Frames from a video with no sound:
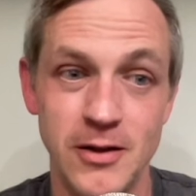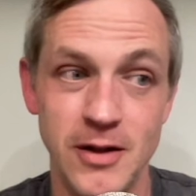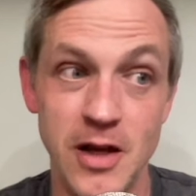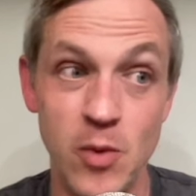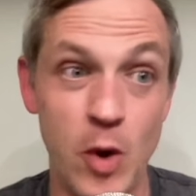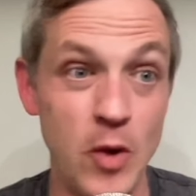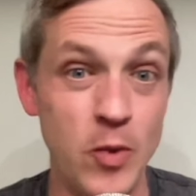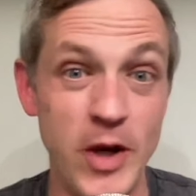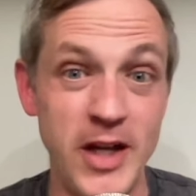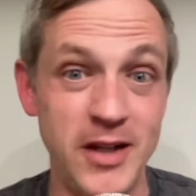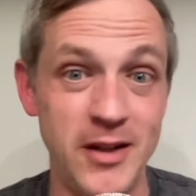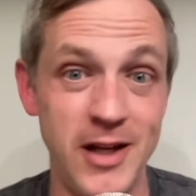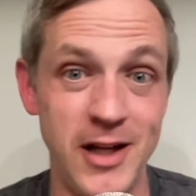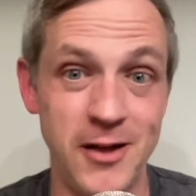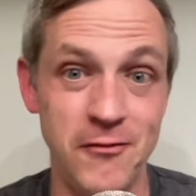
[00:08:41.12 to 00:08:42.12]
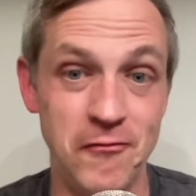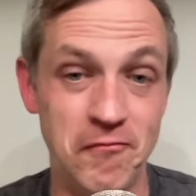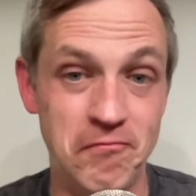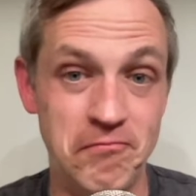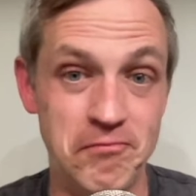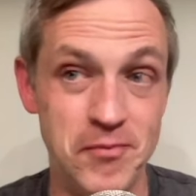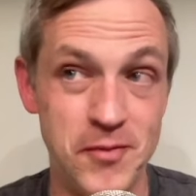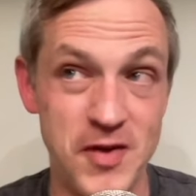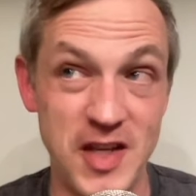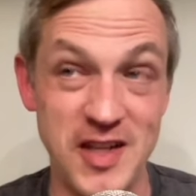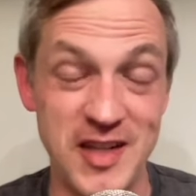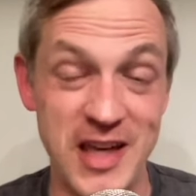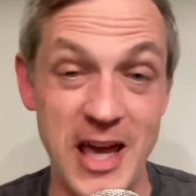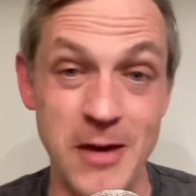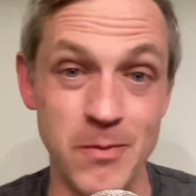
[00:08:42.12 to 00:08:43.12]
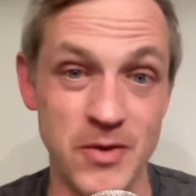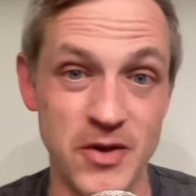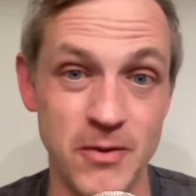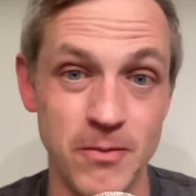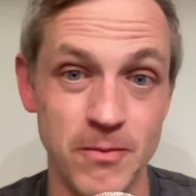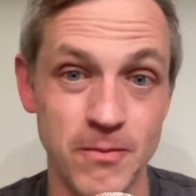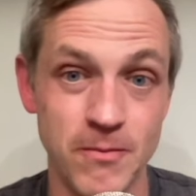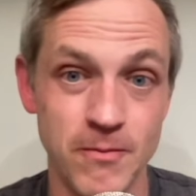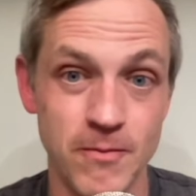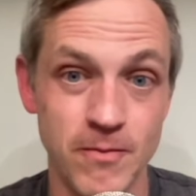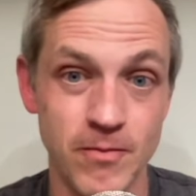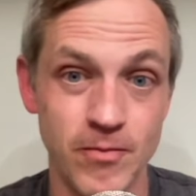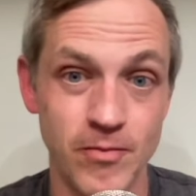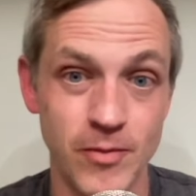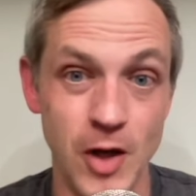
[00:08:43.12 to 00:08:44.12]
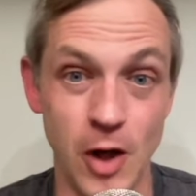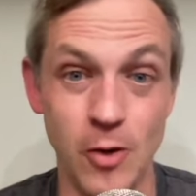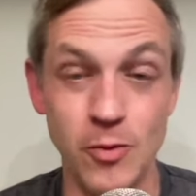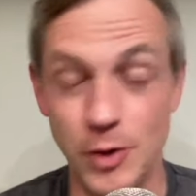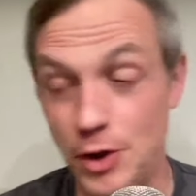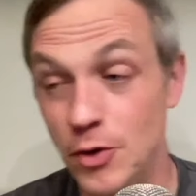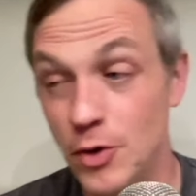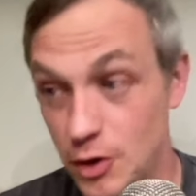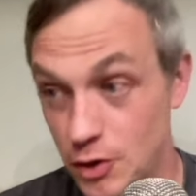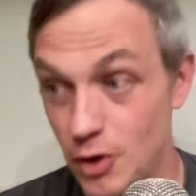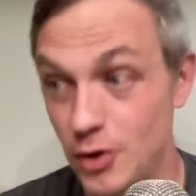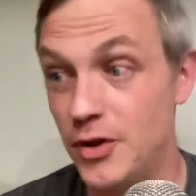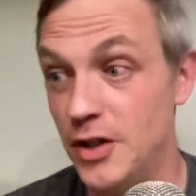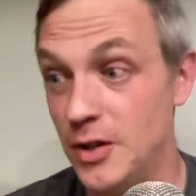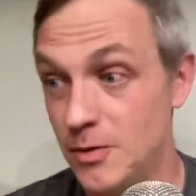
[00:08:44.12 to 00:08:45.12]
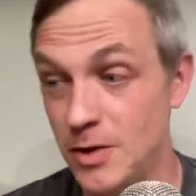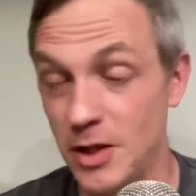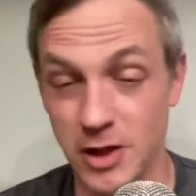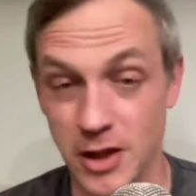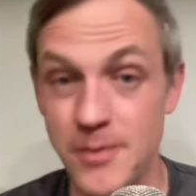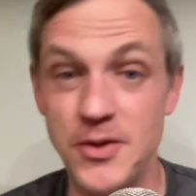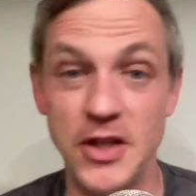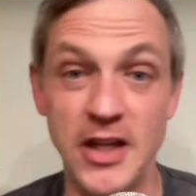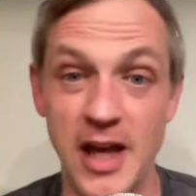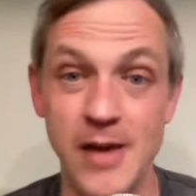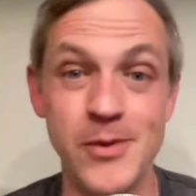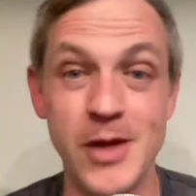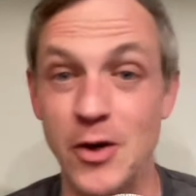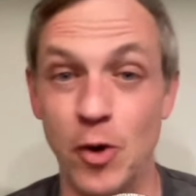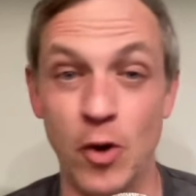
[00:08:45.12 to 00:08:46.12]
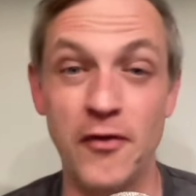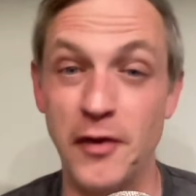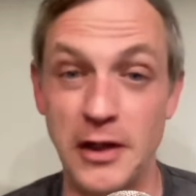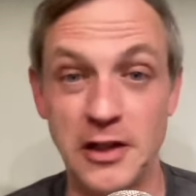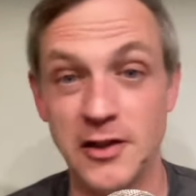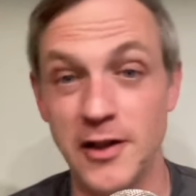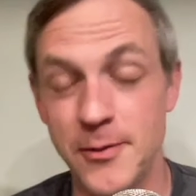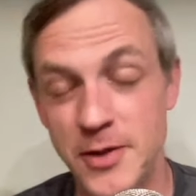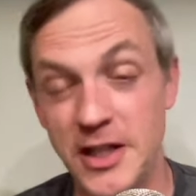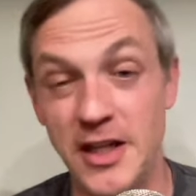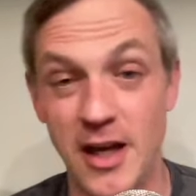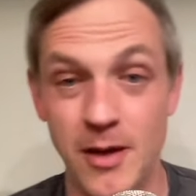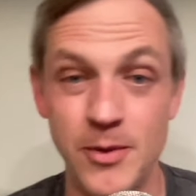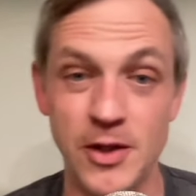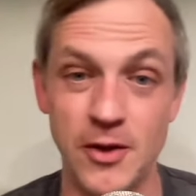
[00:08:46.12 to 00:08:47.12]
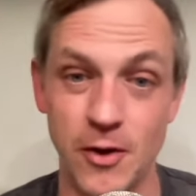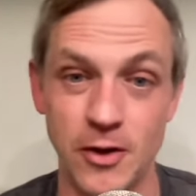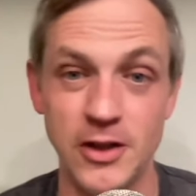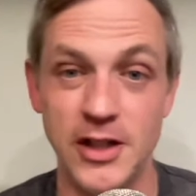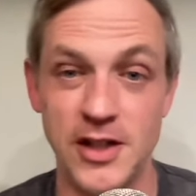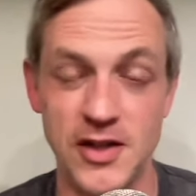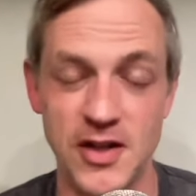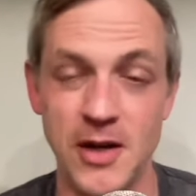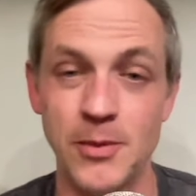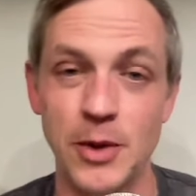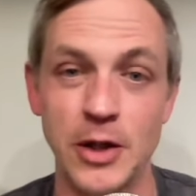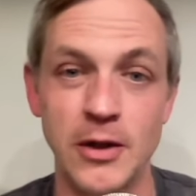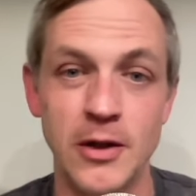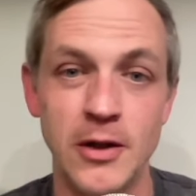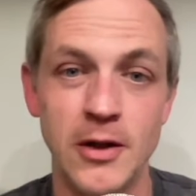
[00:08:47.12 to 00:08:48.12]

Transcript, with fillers: They had one win in six games, you know, when you include the, the Clemson game, that orphan Clemson game in early December.